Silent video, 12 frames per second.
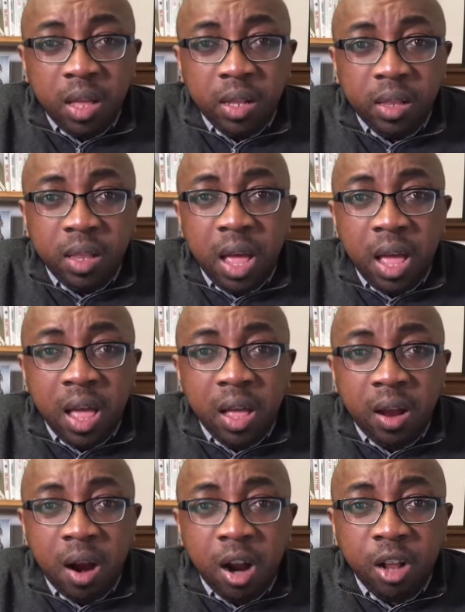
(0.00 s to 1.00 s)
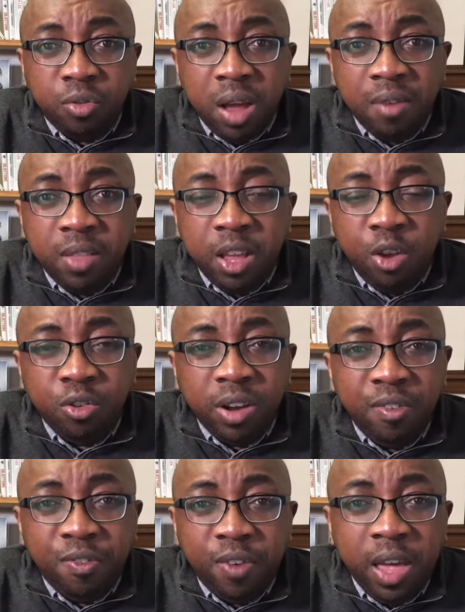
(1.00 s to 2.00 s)
the hard drive, they
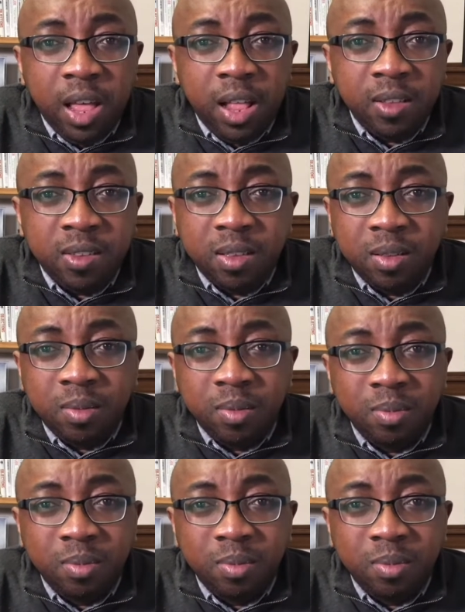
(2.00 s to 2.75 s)
usually fails